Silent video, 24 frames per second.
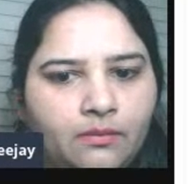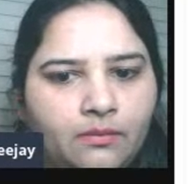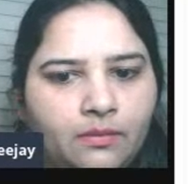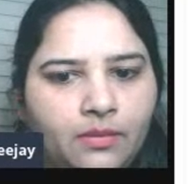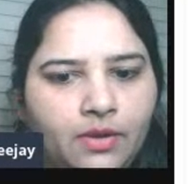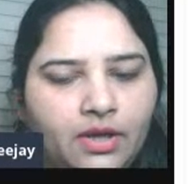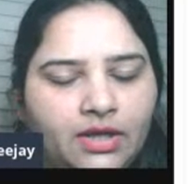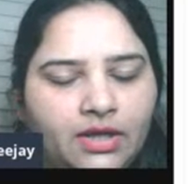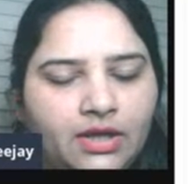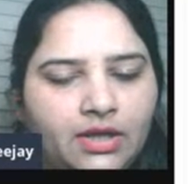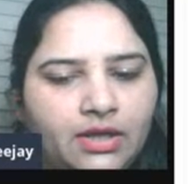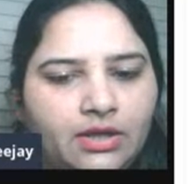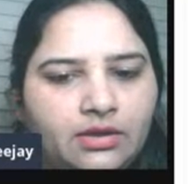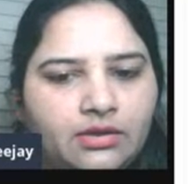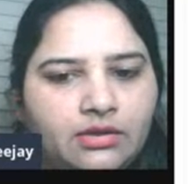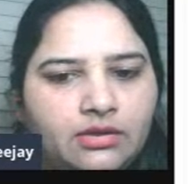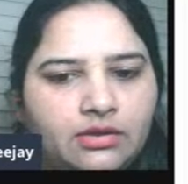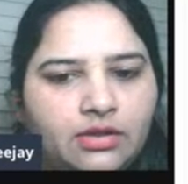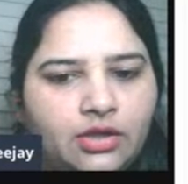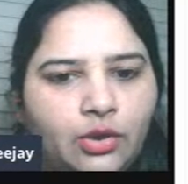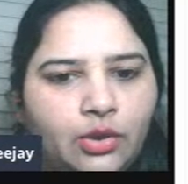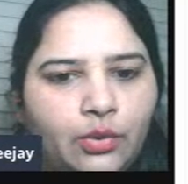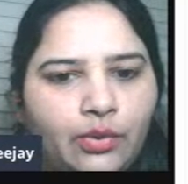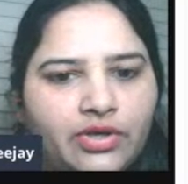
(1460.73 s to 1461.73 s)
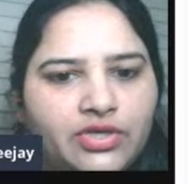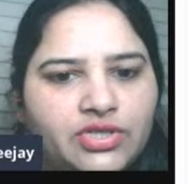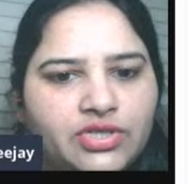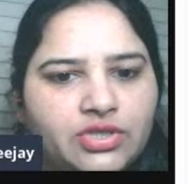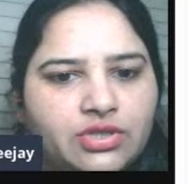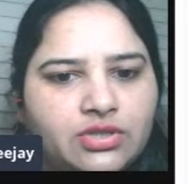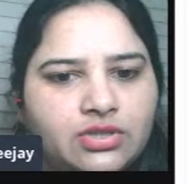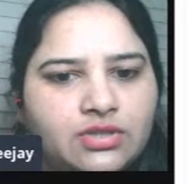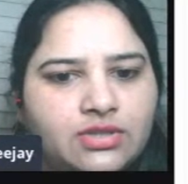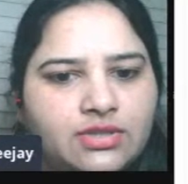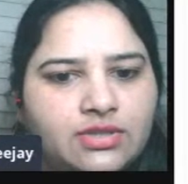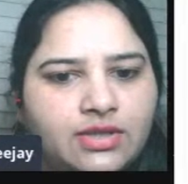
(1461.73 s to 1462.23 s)
But the
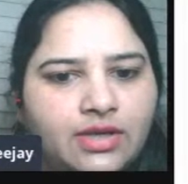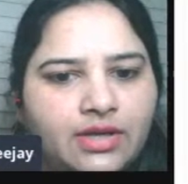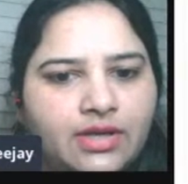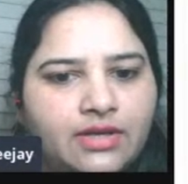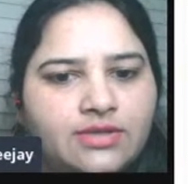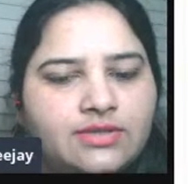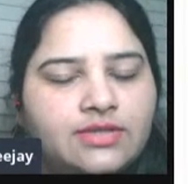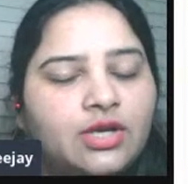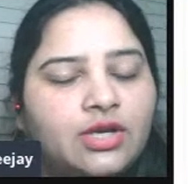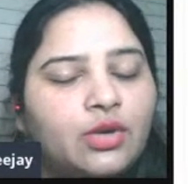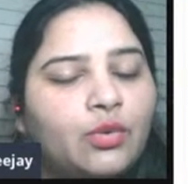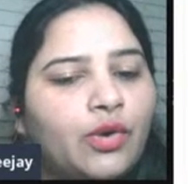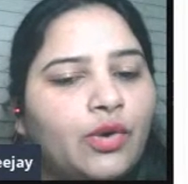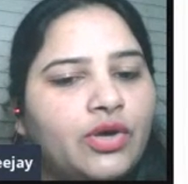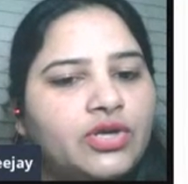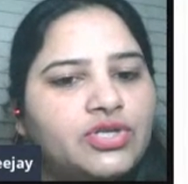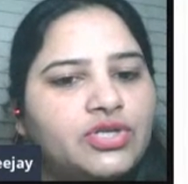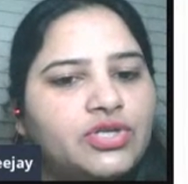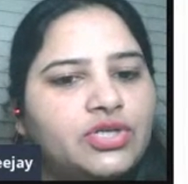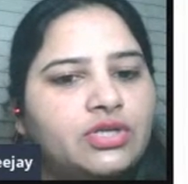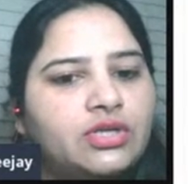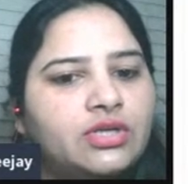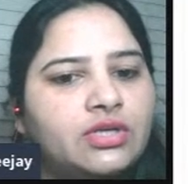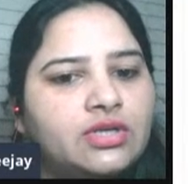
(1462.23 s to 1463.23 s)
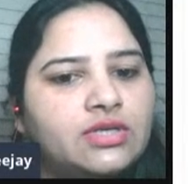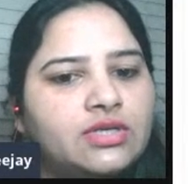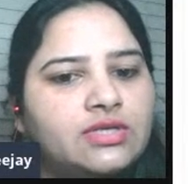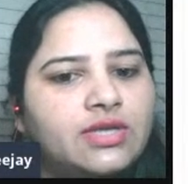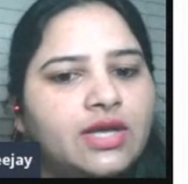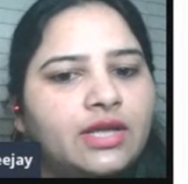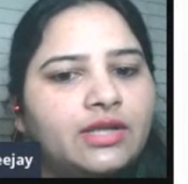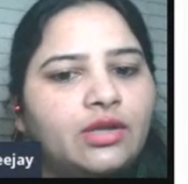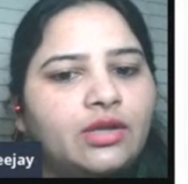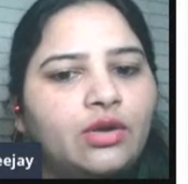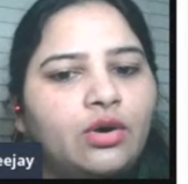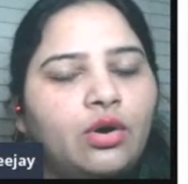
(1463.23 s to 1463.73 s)
question is
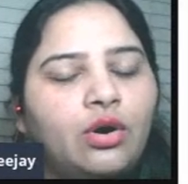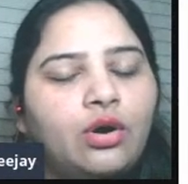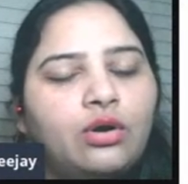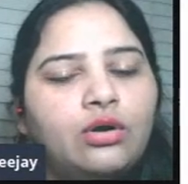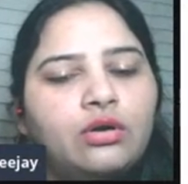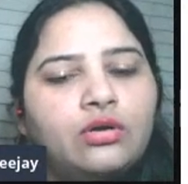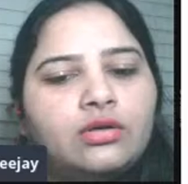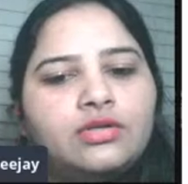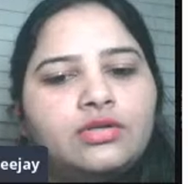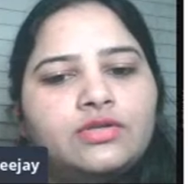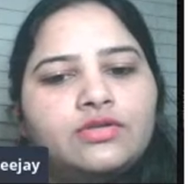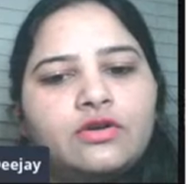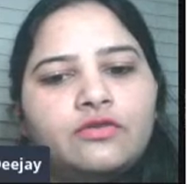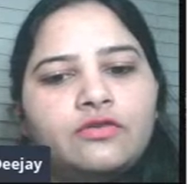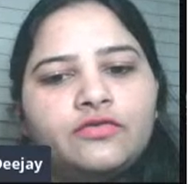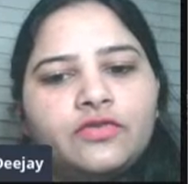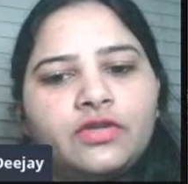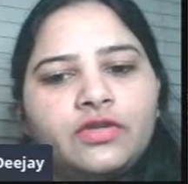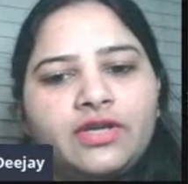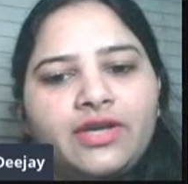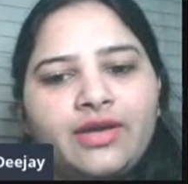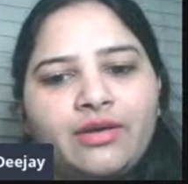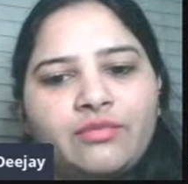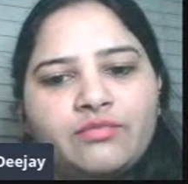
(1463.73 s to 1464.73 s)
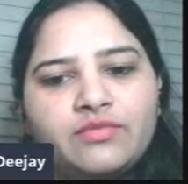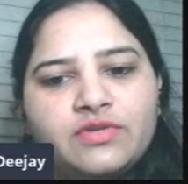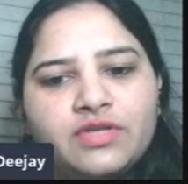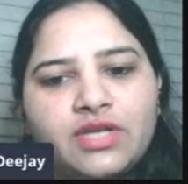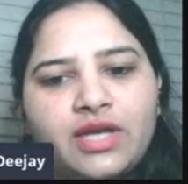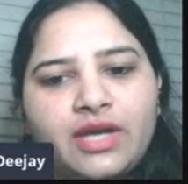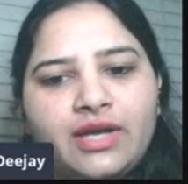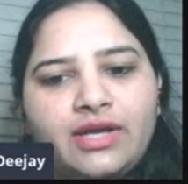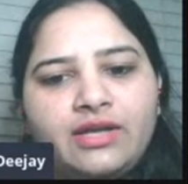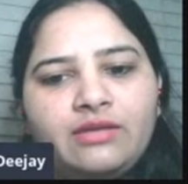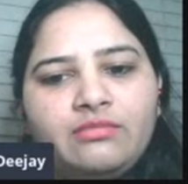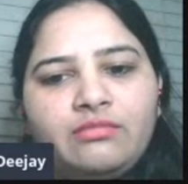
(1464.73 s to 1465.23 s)
that the owners of the
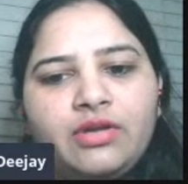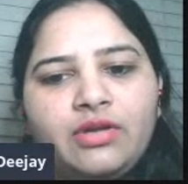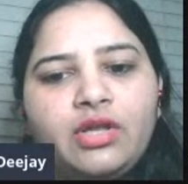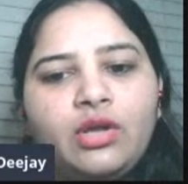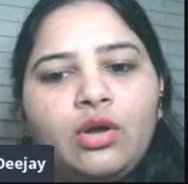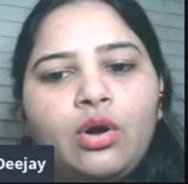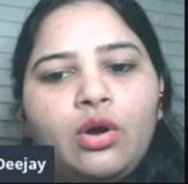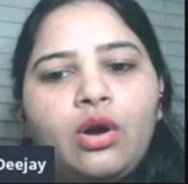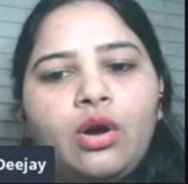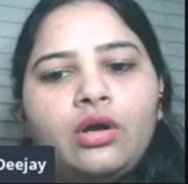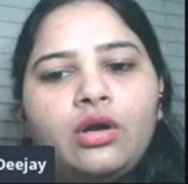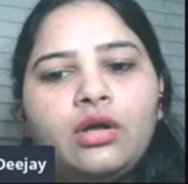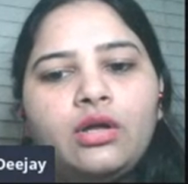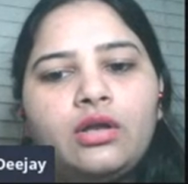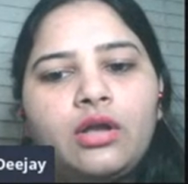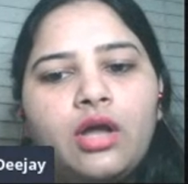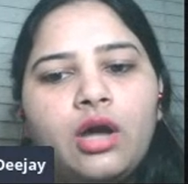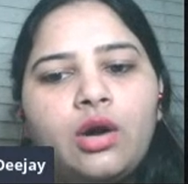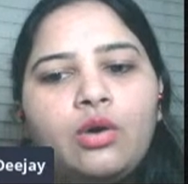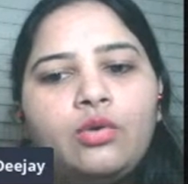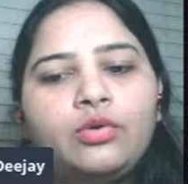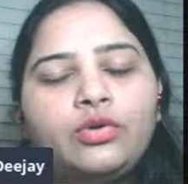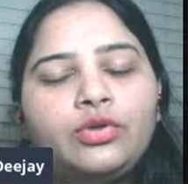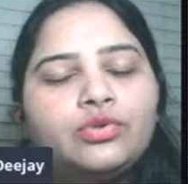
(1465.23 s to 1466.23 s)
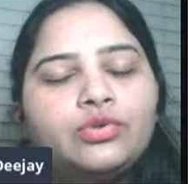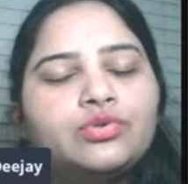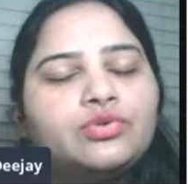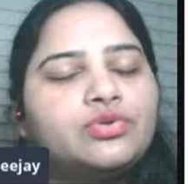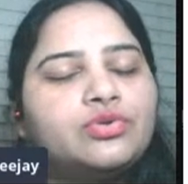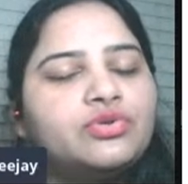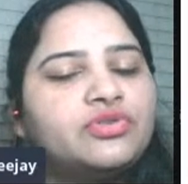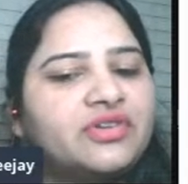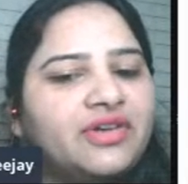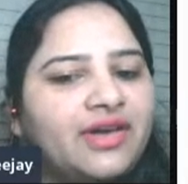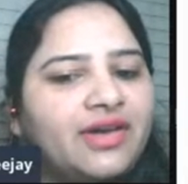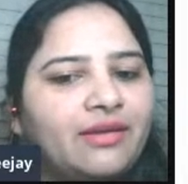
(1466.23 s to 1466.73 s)
campsite may not allow you
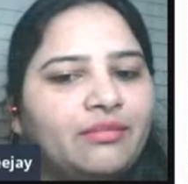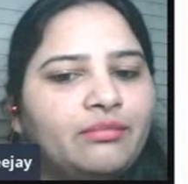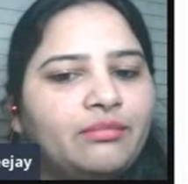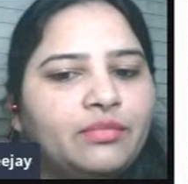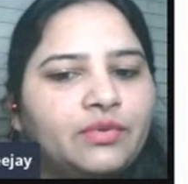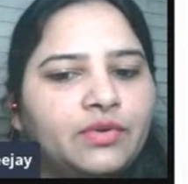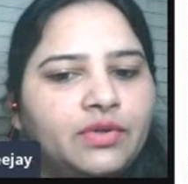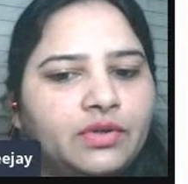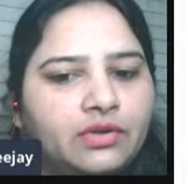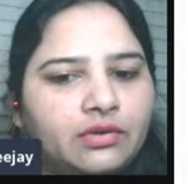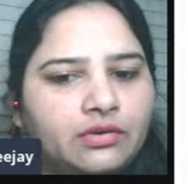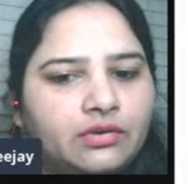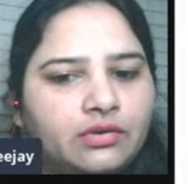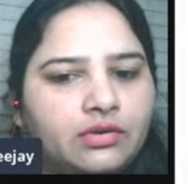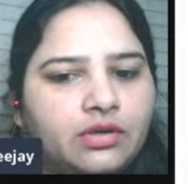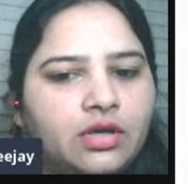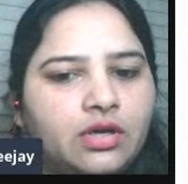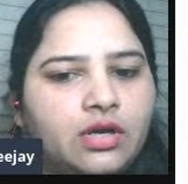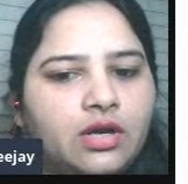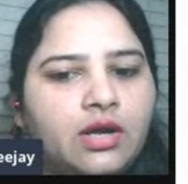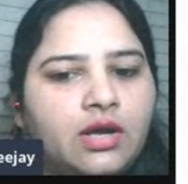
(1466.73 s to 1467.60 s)
to camp there.